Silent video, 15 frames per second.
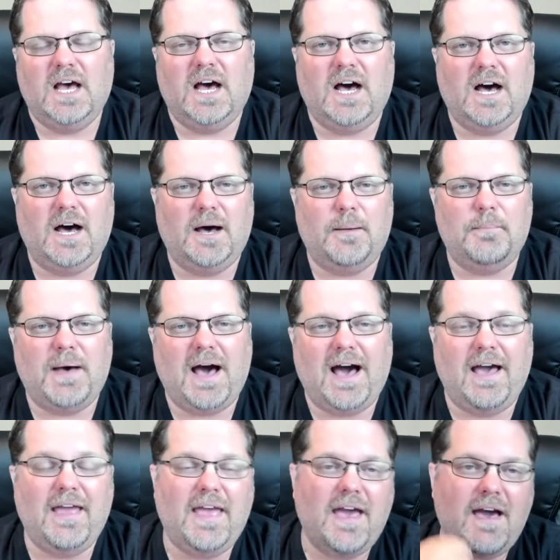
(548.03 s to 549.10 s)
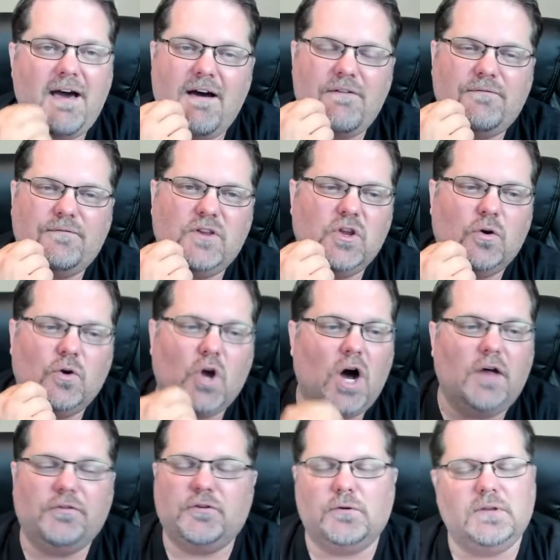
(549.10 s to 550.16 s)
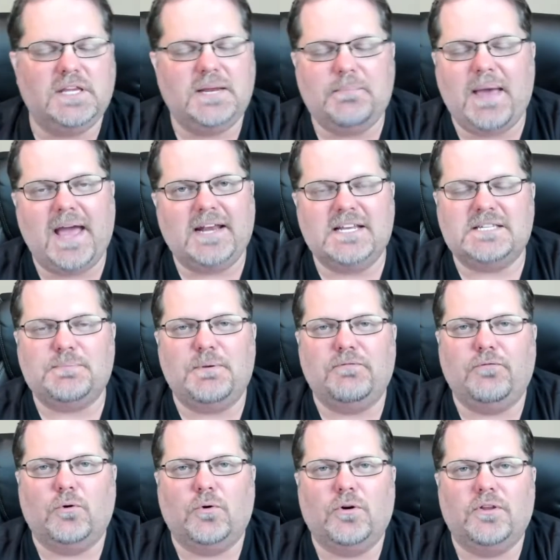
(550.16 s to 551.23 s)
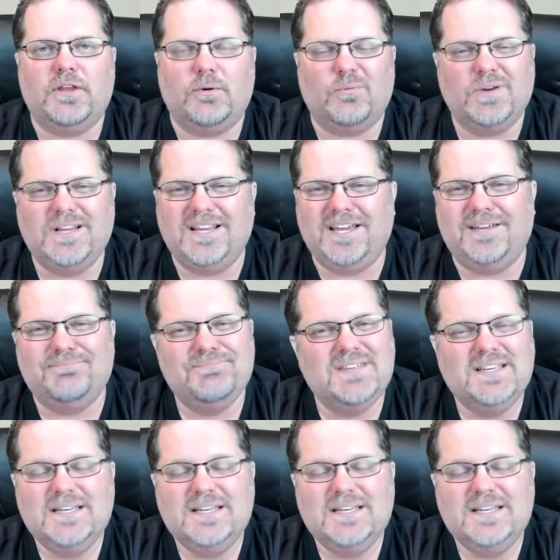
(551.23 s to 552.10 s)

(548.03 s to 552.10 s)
I have, gone through lead magnets before that really,